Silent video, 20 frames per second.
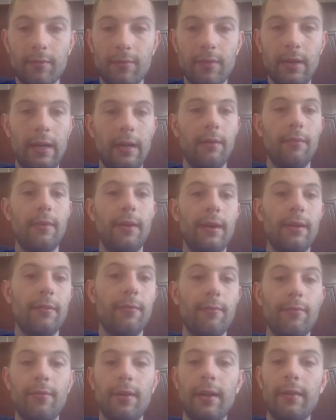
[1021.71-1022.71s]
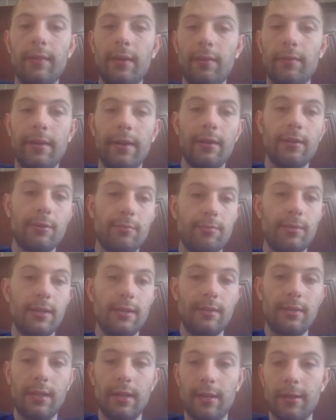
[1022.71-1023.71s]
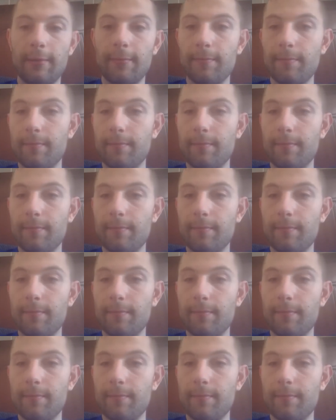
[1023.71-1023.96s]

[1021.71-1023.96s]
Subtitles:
Very rare, very rare species.